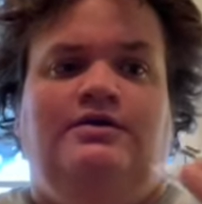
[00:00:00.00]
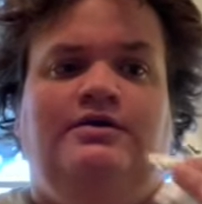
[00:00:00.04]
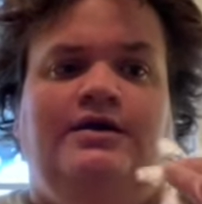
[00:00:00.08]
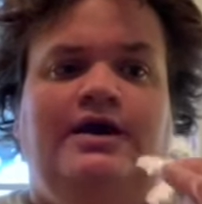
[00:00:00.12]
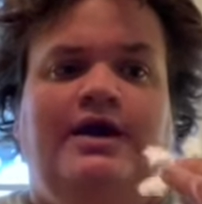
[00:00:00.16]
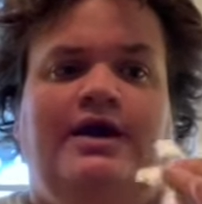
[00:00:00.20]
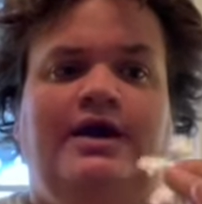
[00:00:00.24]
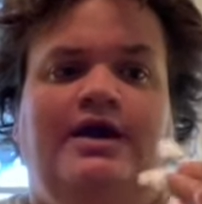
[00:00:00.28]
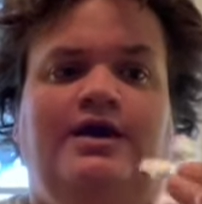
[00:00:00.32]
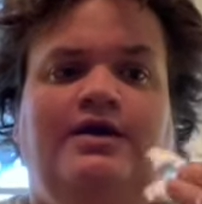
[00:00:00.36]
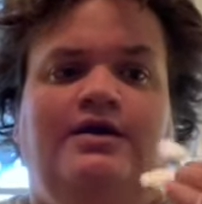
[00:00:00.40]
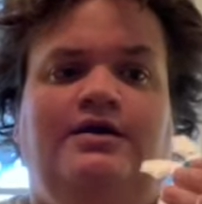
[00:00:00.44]

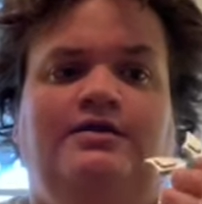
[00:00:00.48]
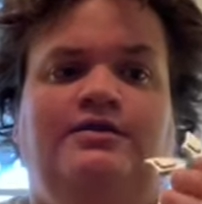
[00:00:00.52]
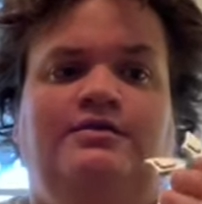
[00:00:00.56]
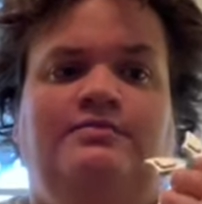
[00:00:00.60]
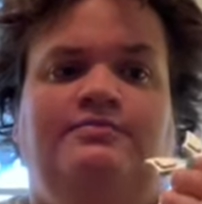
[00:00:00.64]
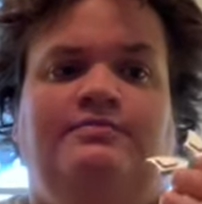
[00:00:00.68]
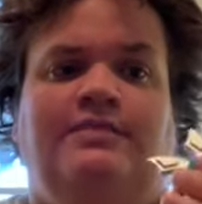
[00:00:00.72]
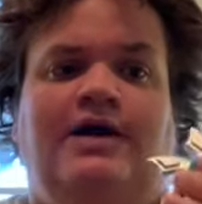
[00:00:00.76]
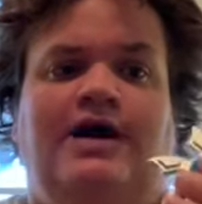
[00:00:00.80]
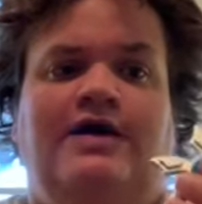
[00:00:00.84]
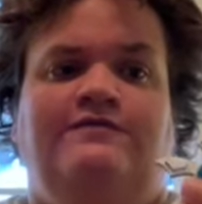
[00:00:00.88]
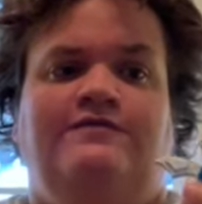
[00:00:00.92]

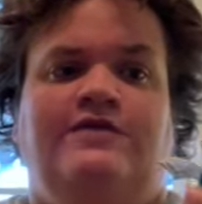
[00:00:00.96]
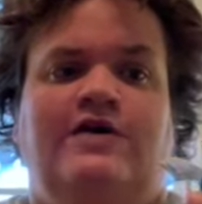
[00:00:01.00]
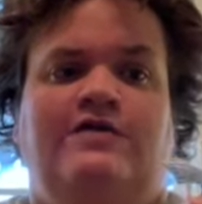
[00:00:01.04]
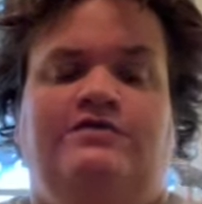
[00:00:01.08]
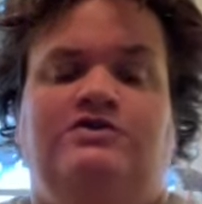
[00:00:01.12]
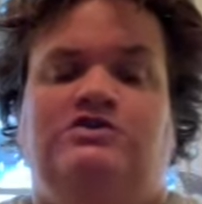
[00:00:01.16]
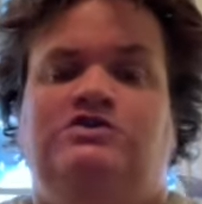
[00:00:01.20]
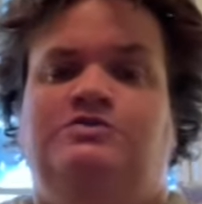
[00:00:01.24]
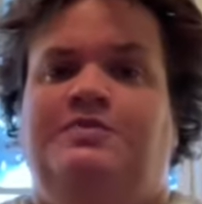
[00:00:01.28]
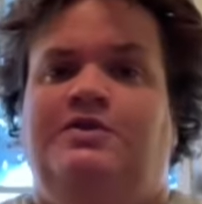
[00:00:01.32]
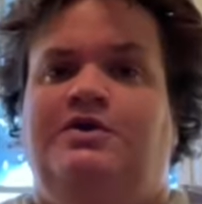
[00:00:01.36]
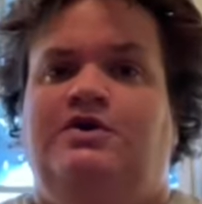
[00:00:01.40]
And my
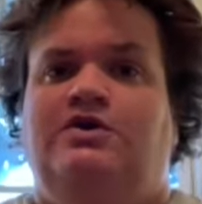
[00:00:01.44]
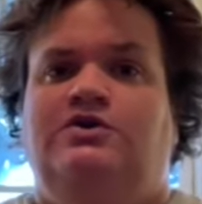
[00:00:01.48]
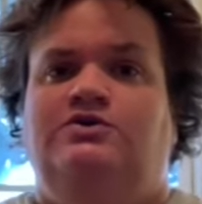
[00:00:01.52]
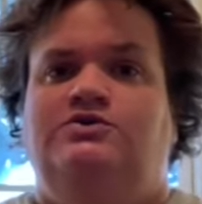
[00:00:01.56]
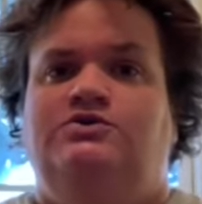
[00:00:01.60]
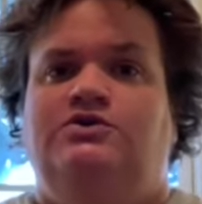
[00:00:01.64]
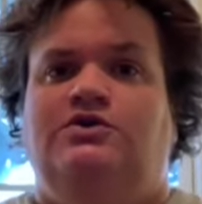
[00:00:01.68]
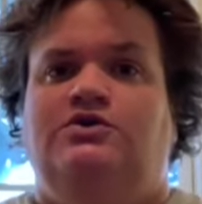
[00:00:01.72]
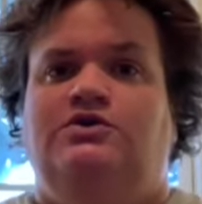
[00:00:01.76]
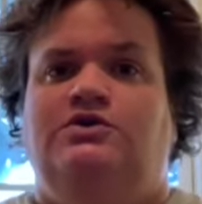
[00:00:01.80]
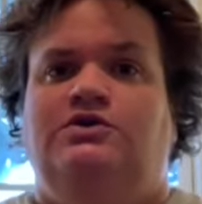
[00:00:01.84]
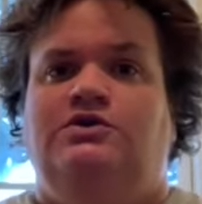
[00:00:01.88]
favorite
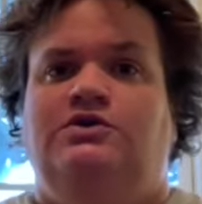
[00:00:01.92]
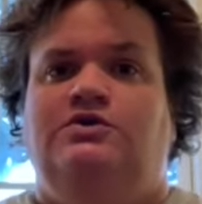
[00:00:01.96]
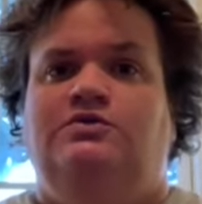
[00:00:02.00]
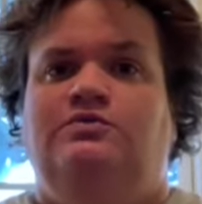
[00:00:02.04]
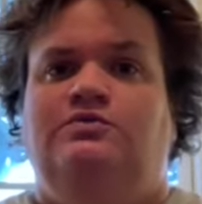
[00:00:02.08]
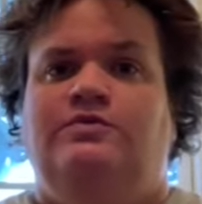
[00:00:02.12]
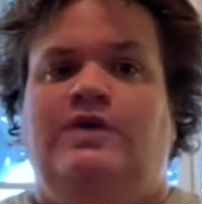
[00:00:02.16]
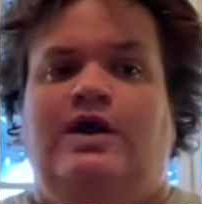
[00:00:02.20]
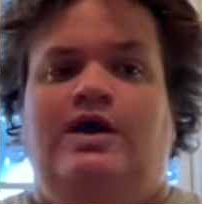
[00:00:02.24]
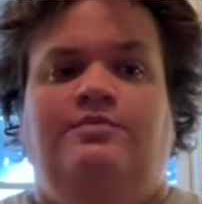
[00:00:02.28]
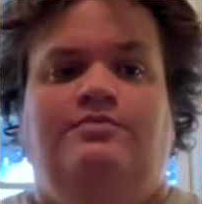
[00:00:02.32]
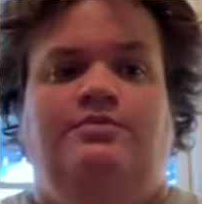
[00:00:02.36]
spinners are the
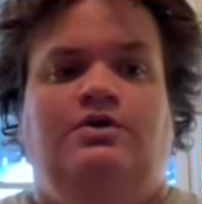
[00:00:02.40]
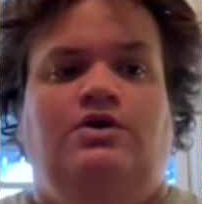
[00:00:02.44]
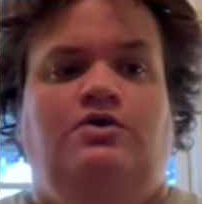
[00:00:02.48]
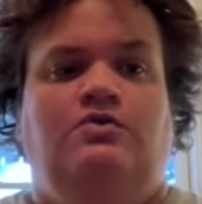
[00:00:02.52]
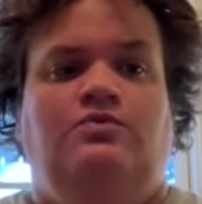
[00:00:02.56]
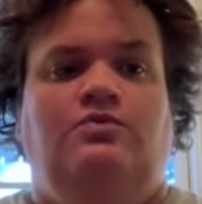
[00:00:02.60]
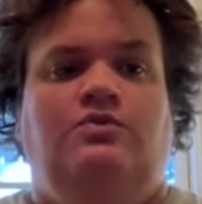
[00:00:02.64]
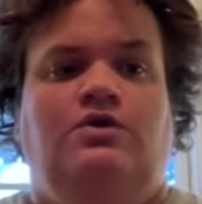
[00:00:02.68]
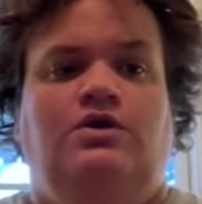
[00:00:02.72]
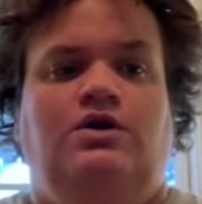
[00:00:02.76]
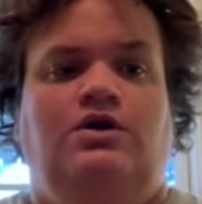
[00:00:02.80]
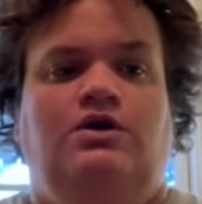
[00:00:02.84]
rainbow
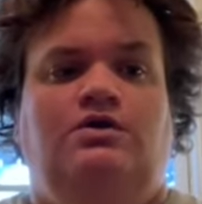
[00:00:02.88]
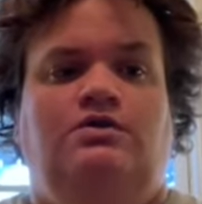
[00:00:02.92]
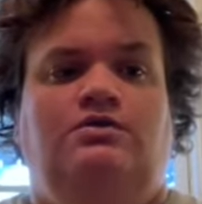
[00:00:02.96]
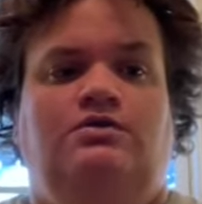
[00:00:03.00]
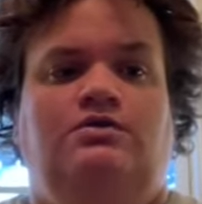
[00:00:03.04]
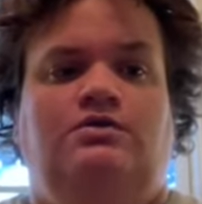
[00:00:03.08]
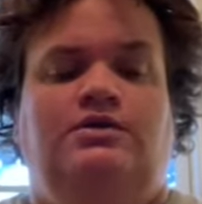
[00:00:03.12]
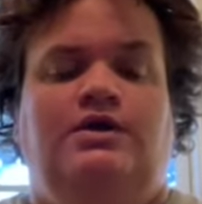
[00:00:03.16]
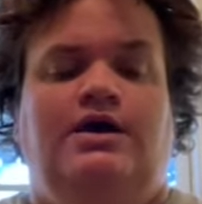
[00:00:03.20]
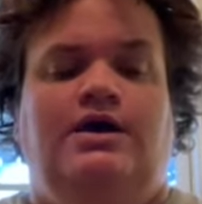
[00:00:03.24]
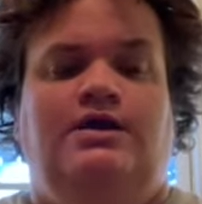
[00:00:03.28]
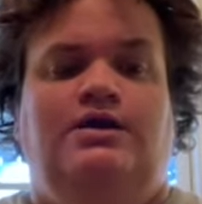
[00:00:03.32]

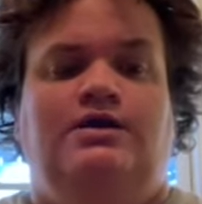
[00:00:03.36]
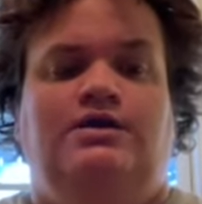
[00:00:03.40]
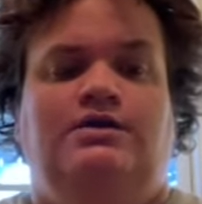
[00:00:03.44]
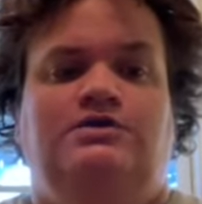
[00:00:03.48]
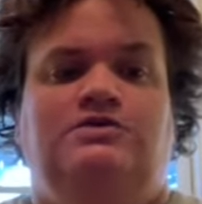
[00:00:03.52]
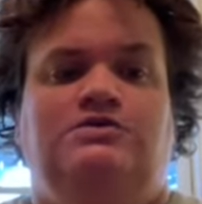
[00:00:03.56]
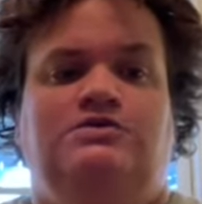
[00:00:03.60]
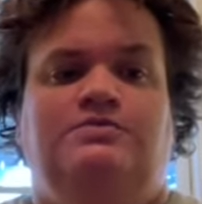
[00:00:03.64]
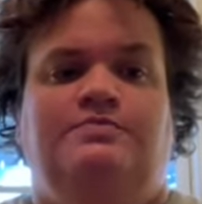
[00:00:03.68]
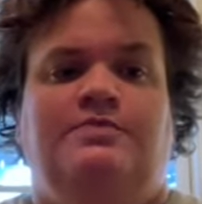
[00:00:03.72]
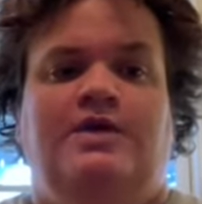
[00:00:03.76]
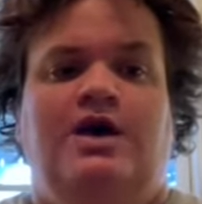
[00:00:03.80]
one that
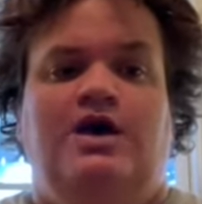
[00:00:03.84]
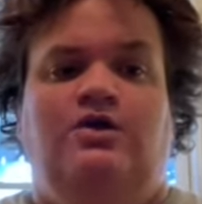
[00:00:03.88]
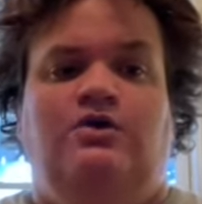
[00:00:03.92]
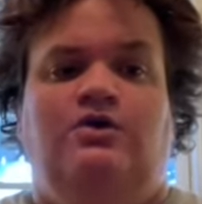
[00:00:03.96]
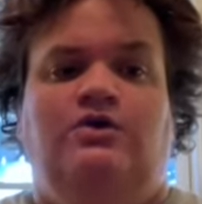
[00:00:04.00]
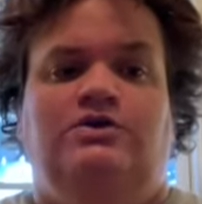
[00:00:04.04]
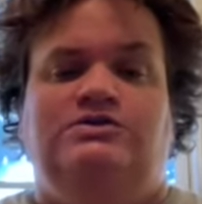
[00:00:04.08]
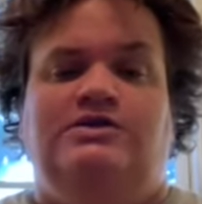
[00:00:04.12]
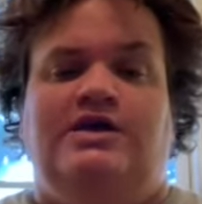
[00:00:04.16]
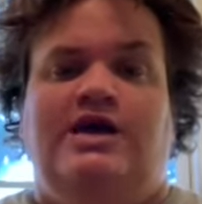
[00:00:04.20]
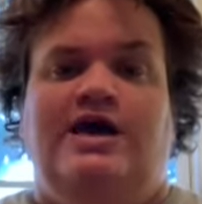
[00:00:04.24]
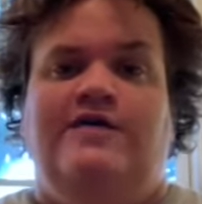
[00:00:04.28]
is metal,
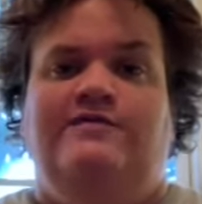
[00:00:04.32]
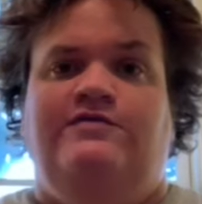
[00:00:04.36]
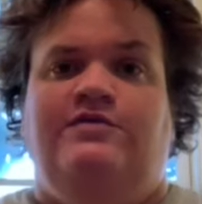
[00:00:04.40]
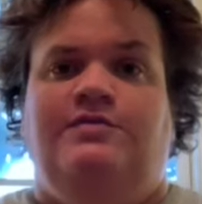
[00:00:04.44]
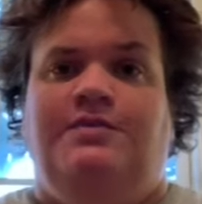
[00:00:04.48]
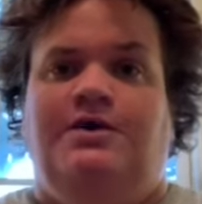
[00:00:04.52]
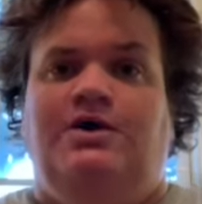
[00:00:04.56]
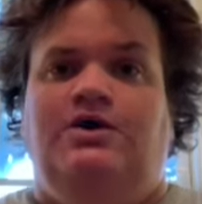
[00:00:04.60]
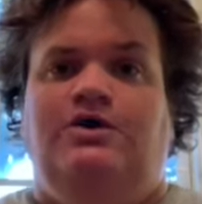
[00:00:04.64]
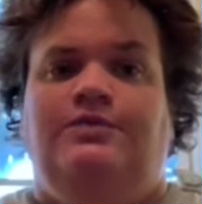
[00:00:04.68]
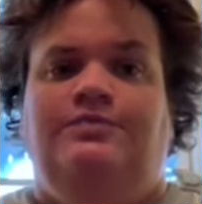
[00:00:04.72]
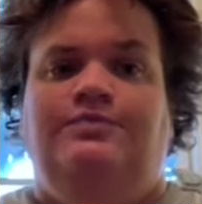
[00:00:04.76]
it's a heavy
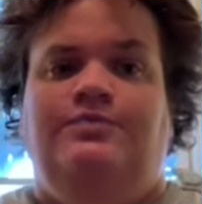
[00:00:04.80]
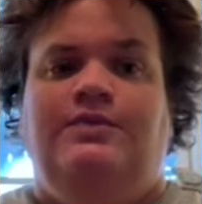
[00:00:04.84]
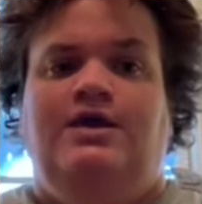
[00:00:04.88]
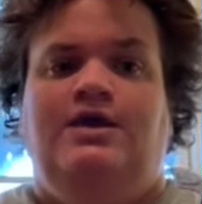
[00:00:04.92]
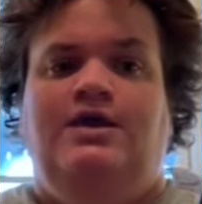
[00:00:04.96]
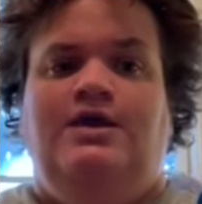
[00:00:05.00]
metal,